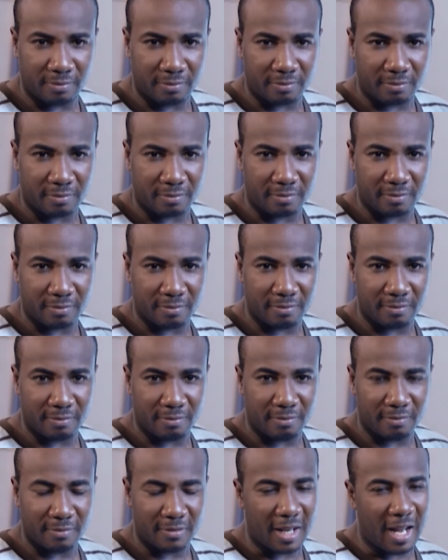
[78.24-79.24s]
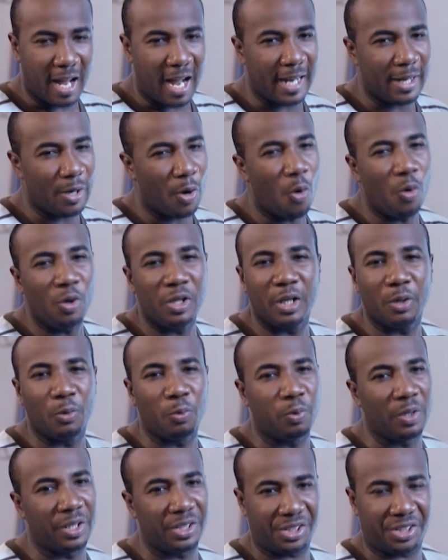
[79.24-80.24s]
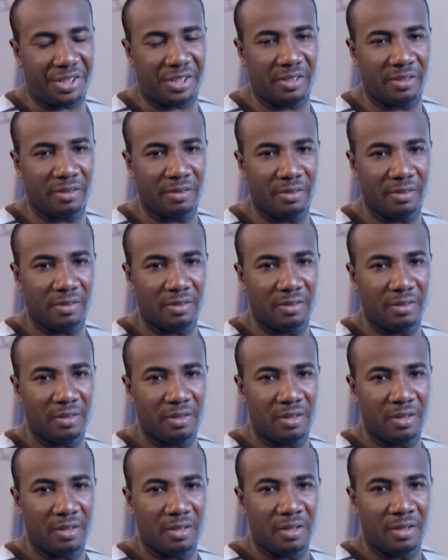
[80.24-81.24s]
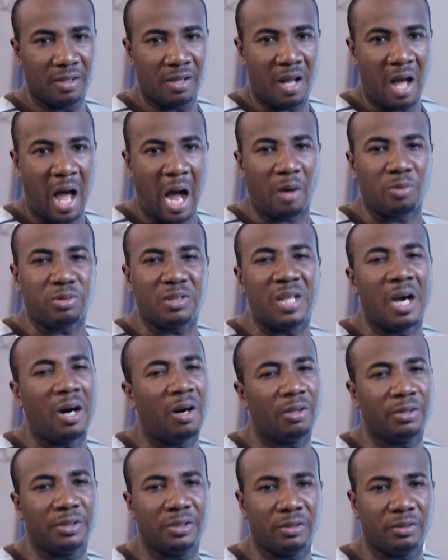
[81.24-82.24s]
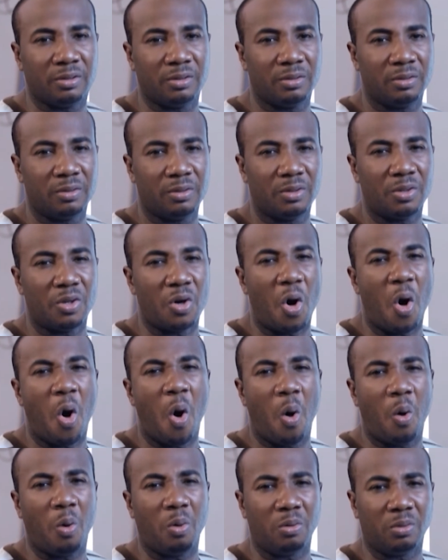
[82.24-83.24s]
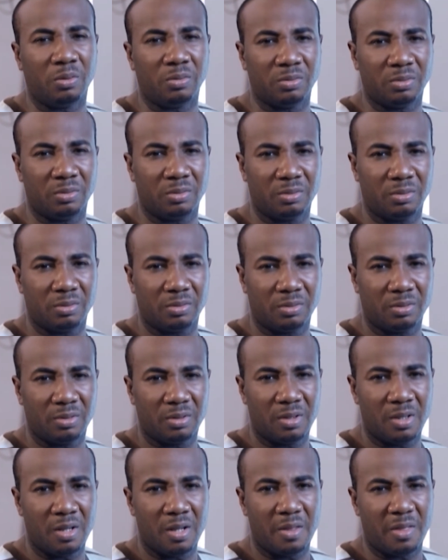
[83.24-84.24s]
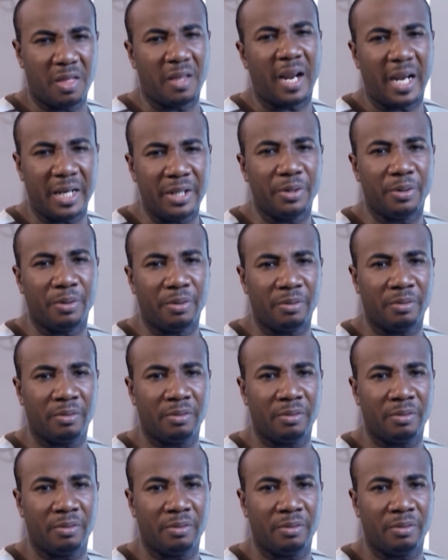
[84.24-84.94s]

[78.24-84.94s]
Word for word: I only wish I could tell you all that I know.